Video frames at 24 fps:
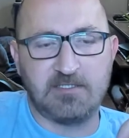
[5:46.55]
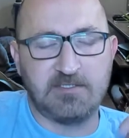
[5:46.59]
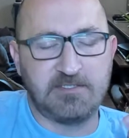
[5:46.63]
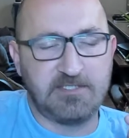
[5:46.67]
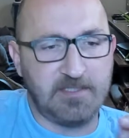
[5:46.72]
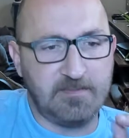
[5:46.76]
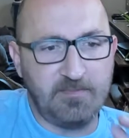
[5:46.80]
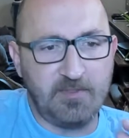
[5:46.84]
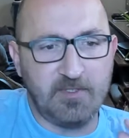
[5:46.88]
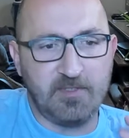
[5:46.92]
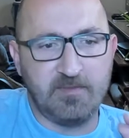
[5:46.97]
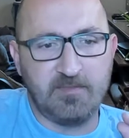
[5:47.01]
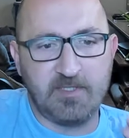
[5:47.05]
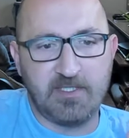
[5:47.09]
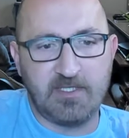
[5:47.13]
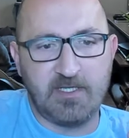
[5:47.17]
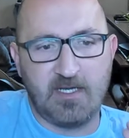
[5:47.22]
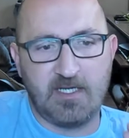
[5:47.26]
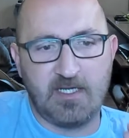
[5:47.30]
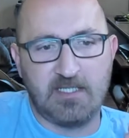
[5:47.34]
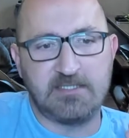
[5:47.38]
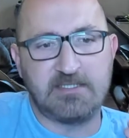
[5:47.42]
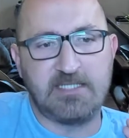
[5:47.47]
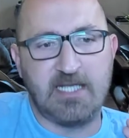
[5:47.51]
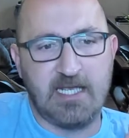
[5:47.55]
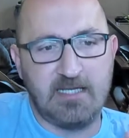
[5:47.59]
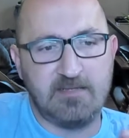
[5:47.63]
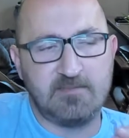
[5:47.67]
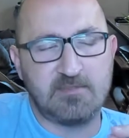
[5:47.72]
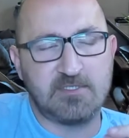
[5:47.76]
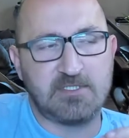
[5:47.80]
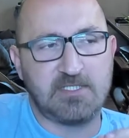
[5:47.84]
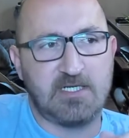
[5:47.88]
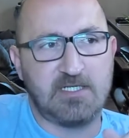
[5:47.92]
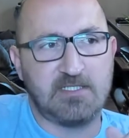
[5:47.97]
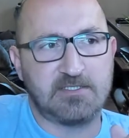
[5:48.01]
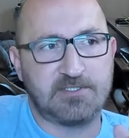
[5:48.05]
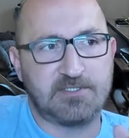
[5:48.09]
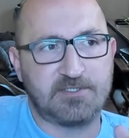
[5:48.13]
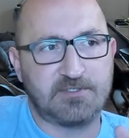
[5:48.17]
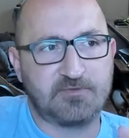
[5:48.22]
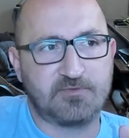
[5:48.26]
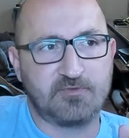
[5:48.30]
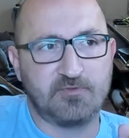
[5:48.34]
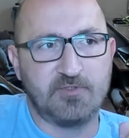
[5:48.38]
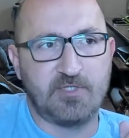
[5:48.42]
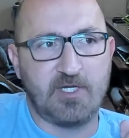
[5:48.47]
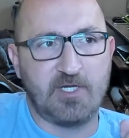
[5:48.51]
simply because Amazon
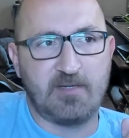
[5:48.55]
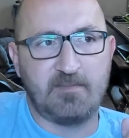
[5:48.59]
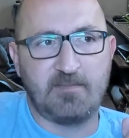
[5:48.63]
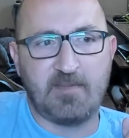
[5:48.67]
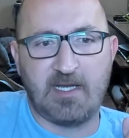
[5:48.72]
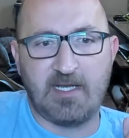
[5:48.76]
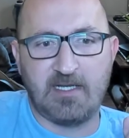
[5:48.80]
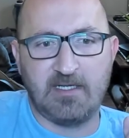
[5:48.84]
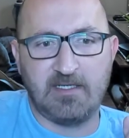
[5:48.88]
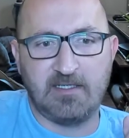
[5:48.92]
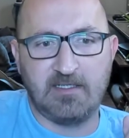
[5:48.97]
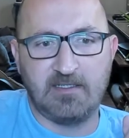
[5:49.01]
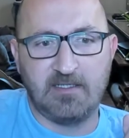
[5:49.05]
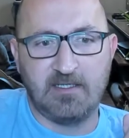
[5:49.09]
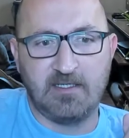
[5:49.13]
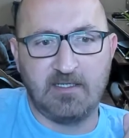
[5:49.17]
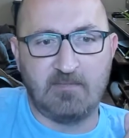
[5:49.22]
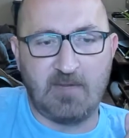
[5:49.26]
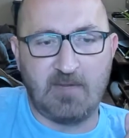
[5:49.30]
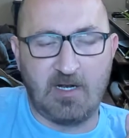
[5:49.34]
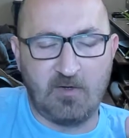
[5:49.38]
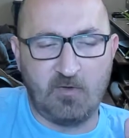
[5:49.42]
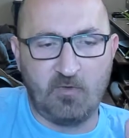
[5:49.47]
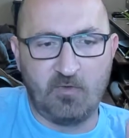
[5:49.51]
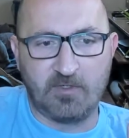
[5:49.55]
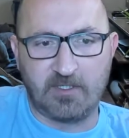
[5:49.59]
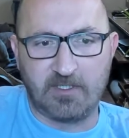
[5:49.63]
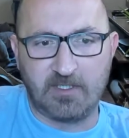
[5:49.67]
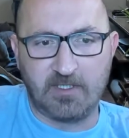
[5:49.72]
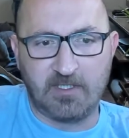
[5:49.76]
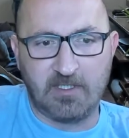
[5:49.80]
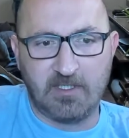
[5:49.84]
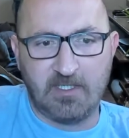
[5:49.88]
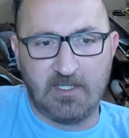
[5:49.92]
screwed up my, my order.